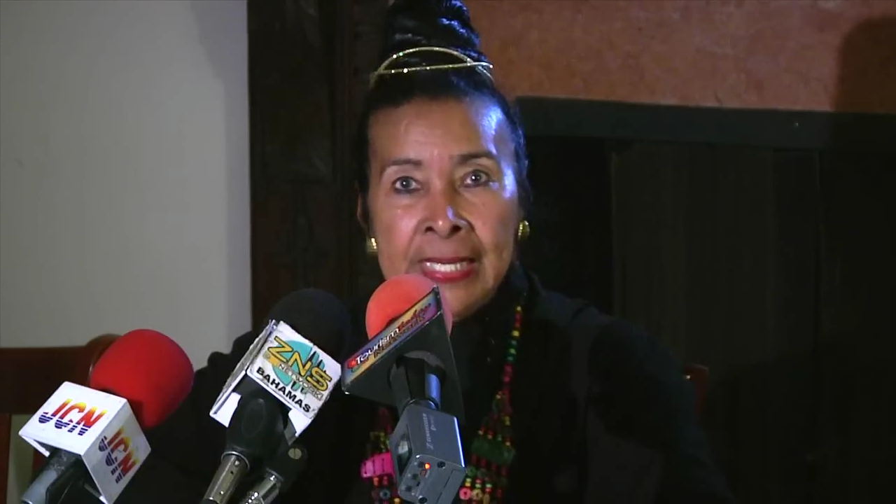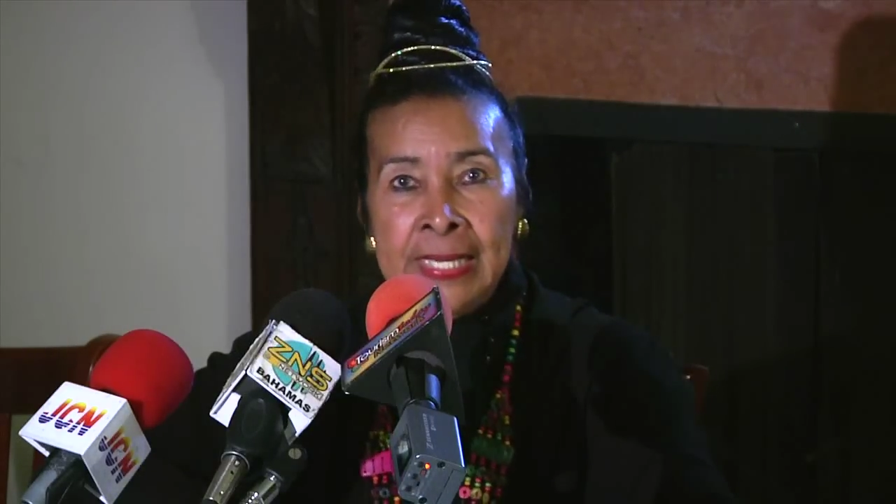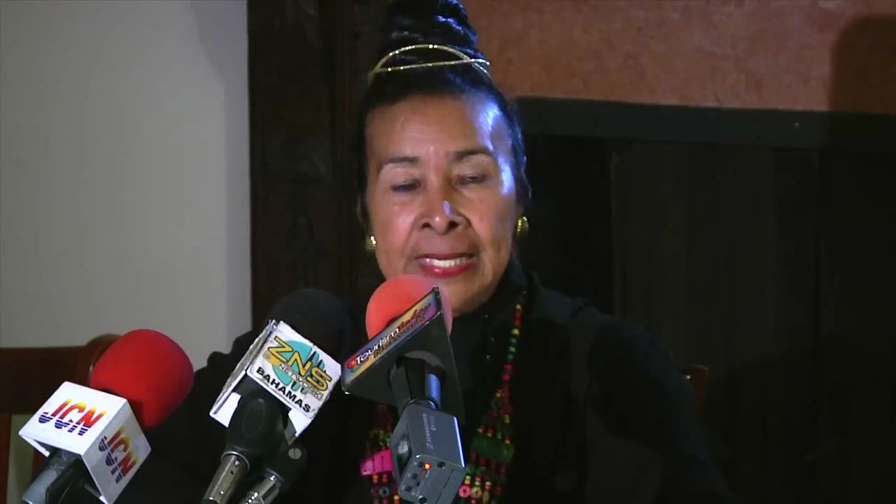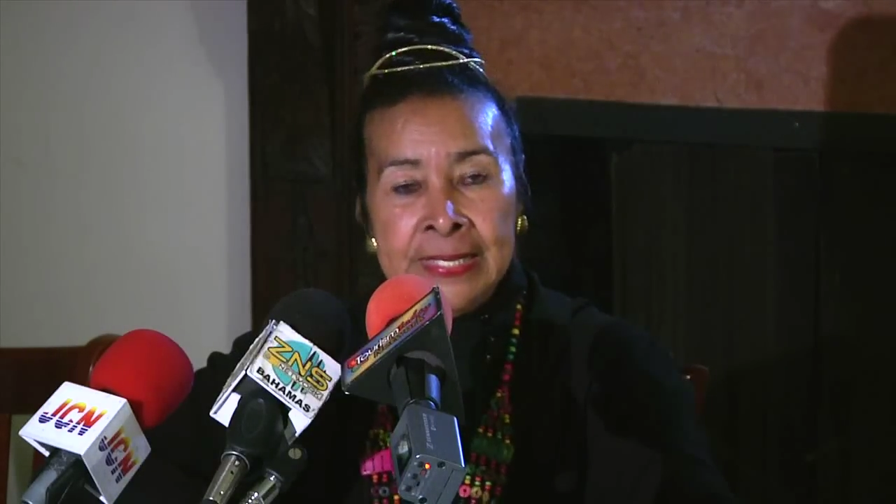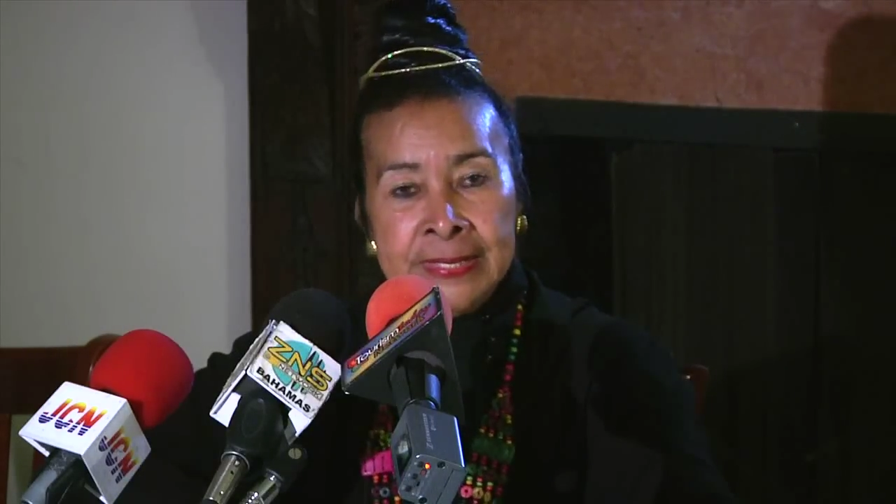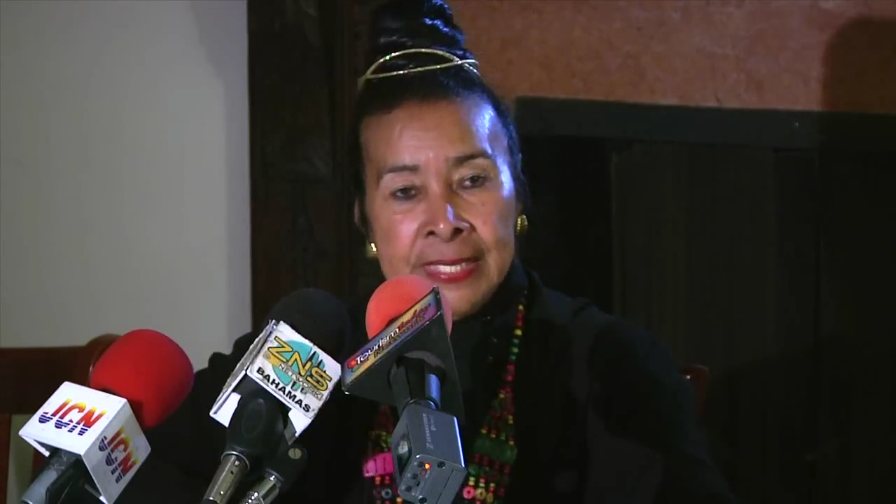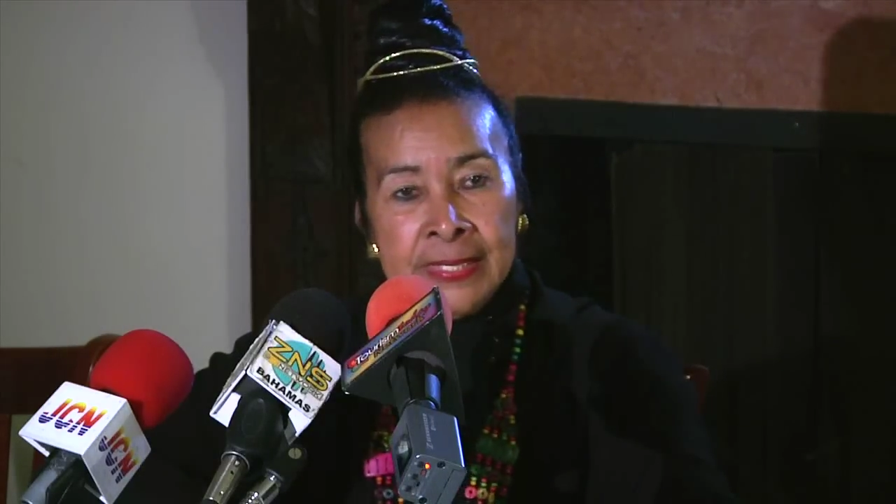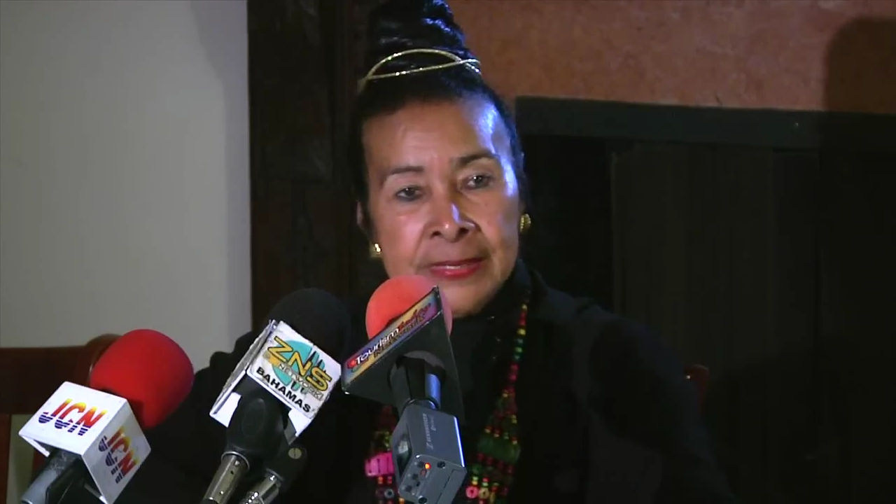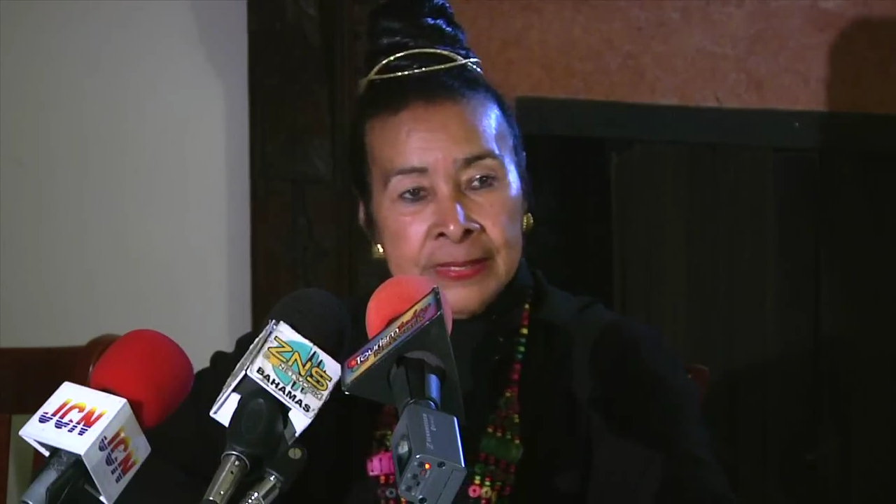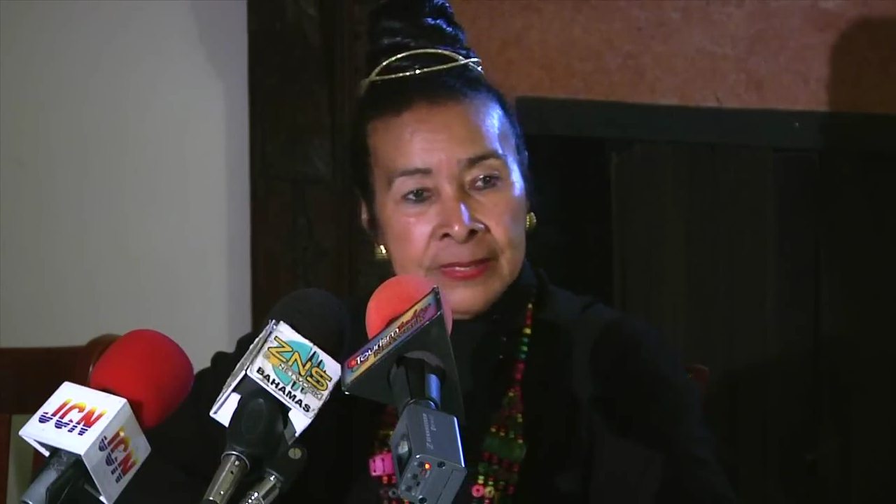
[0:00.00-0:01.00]
And he
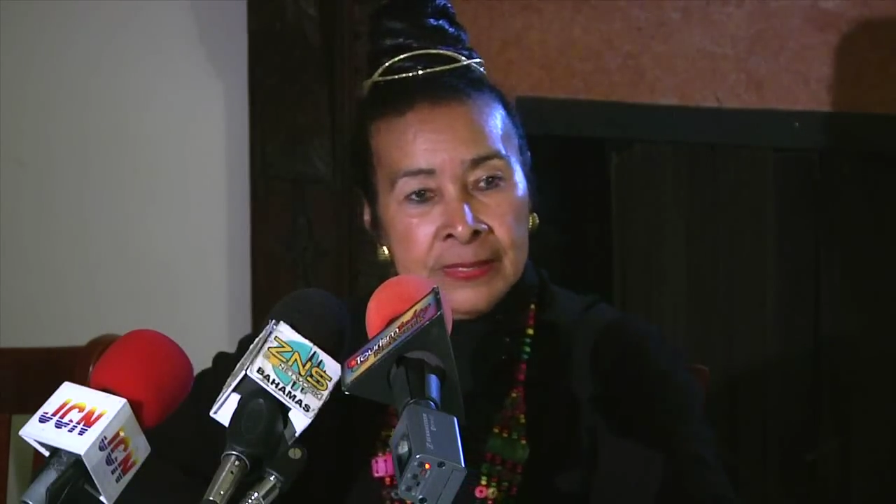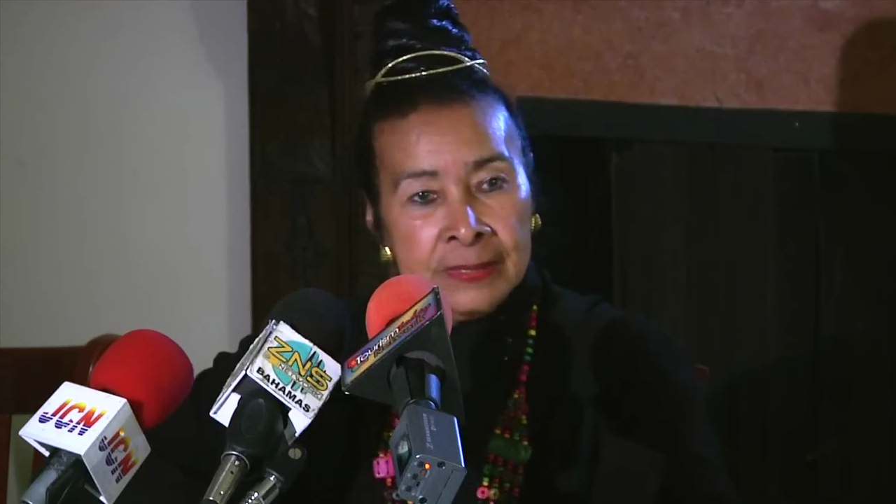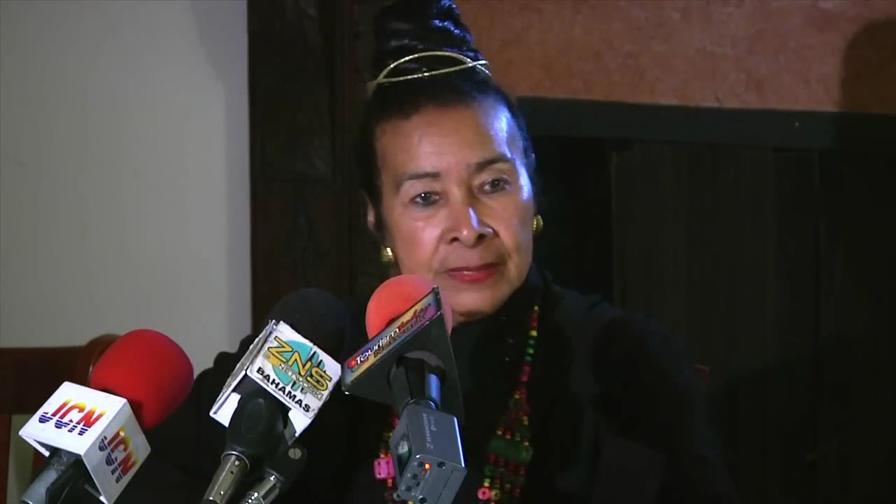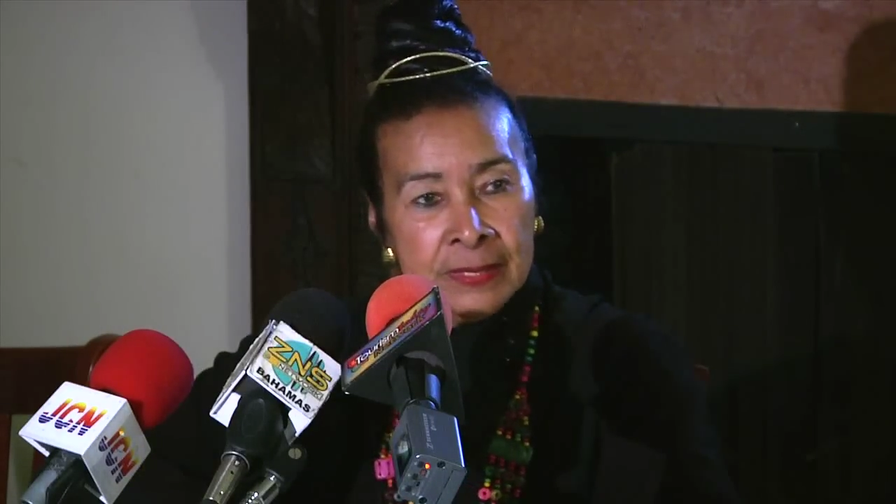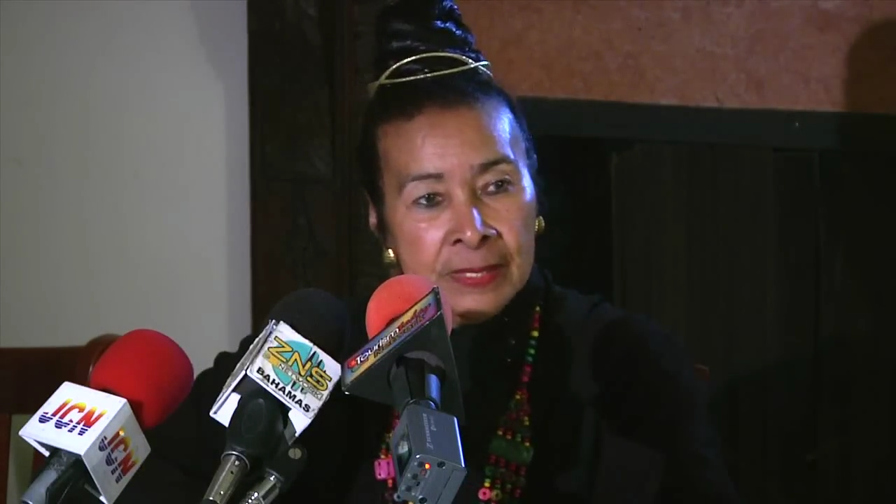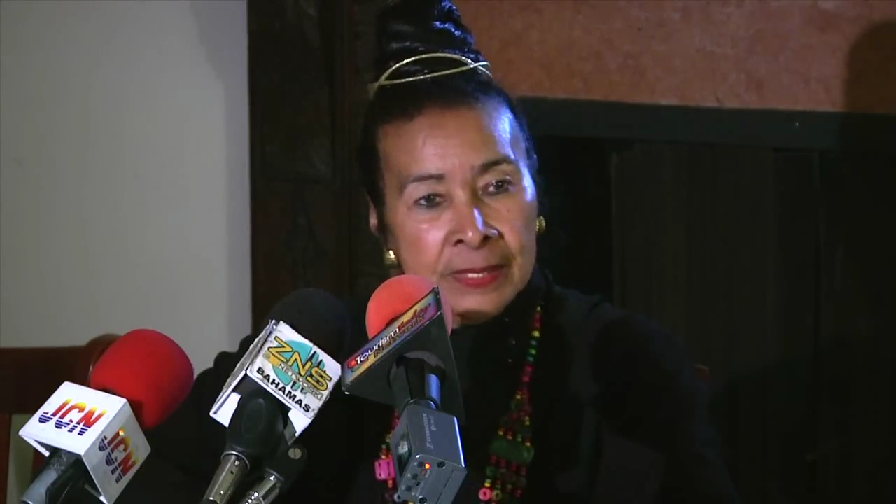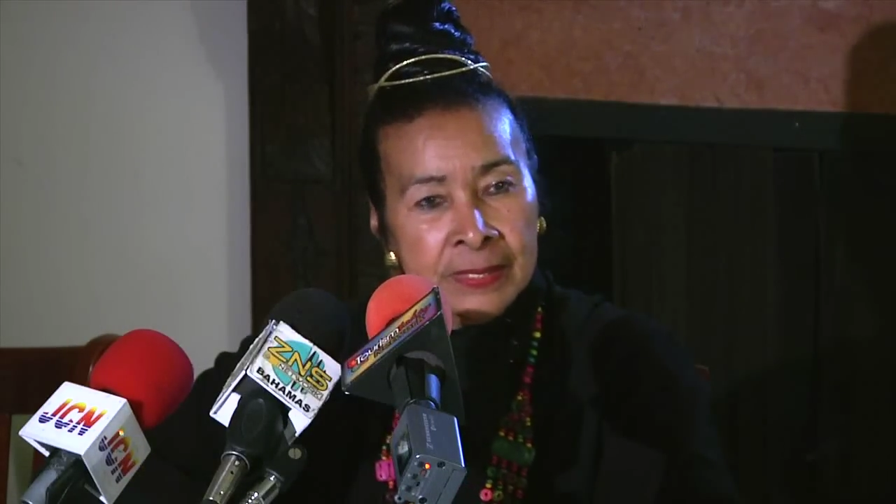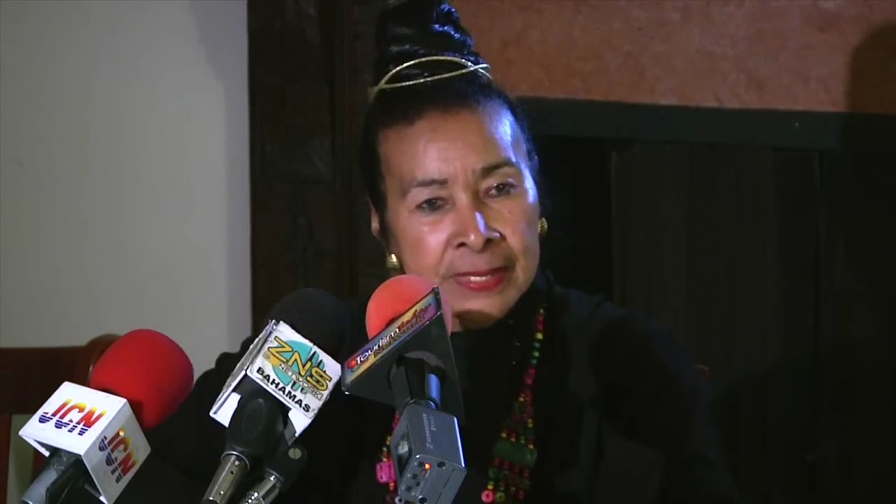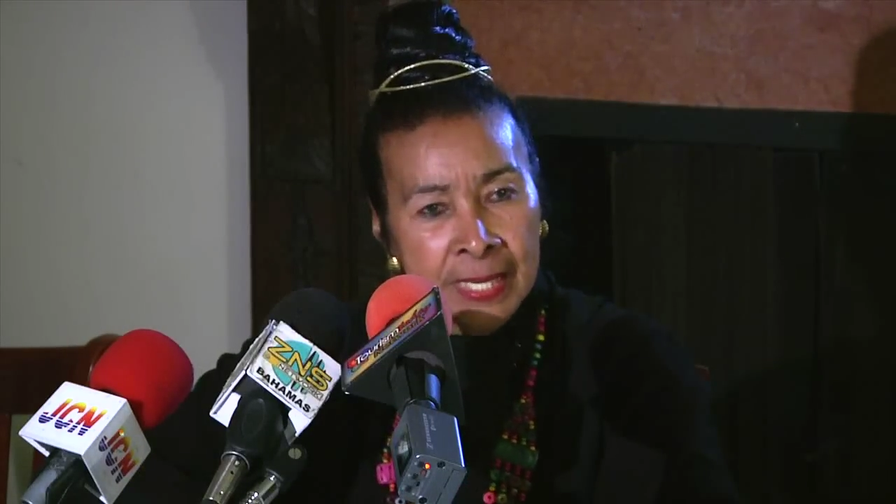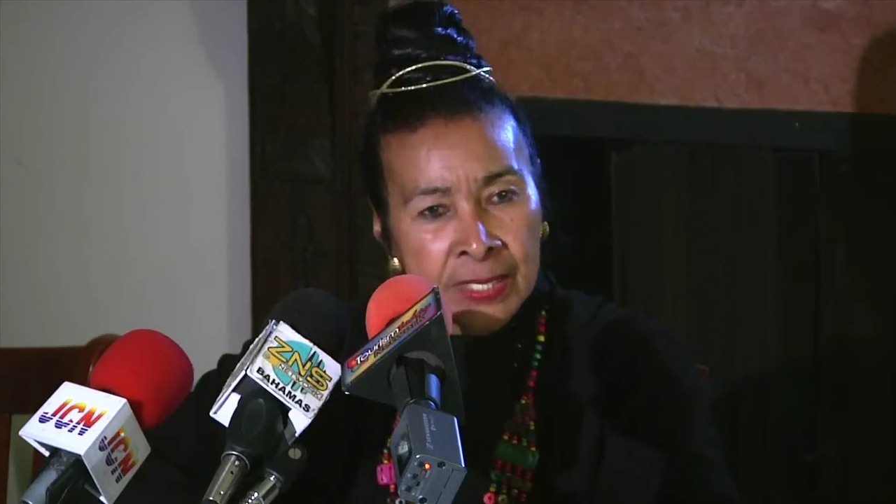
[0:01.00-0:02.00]
said,
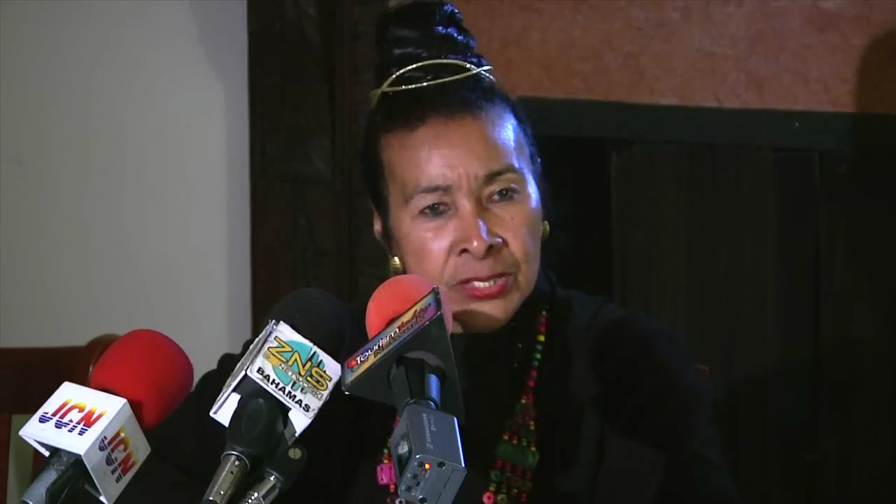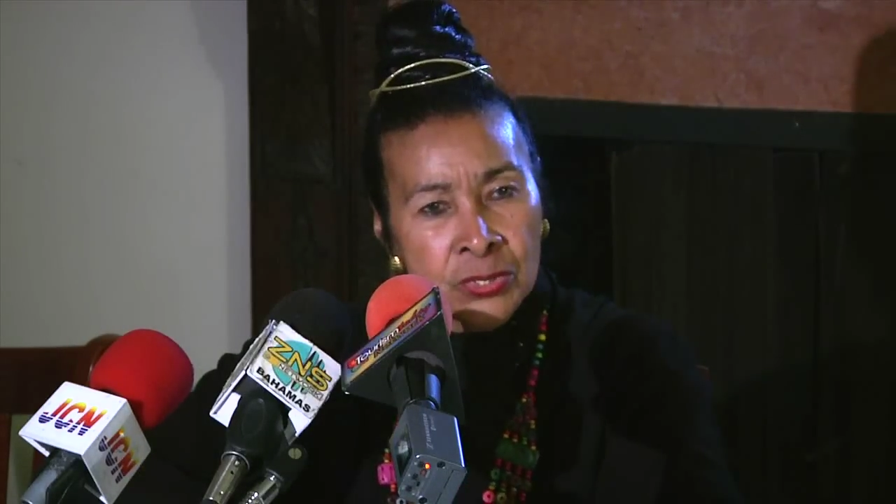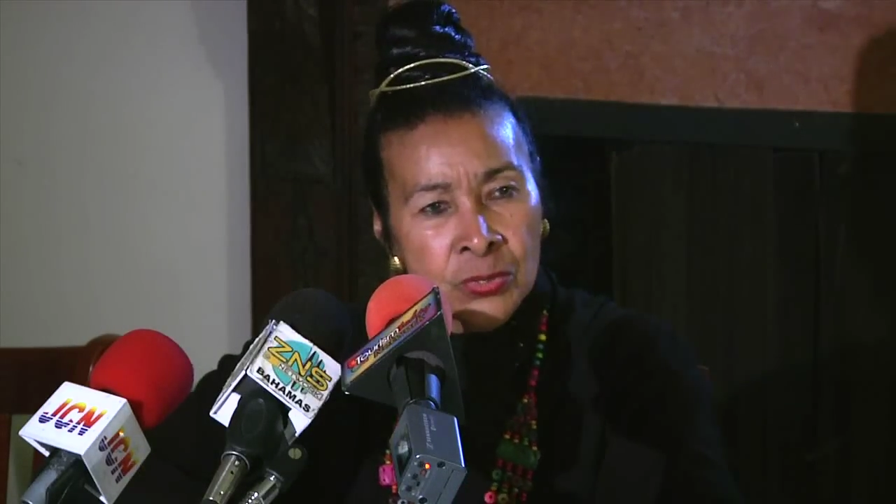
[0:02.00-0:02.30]
"Guess